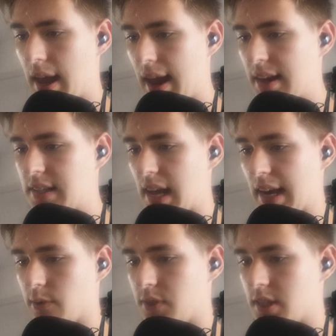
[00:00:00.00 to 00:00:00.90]
and
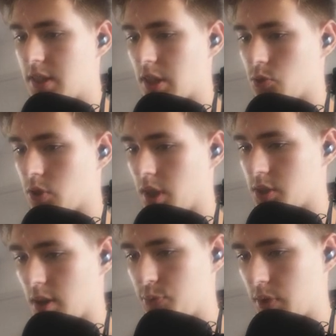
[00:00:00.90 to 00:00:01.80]
NFT
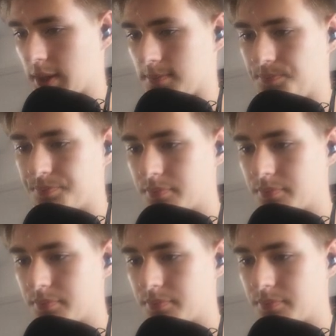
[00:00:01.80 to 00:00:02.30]
decentralized offering.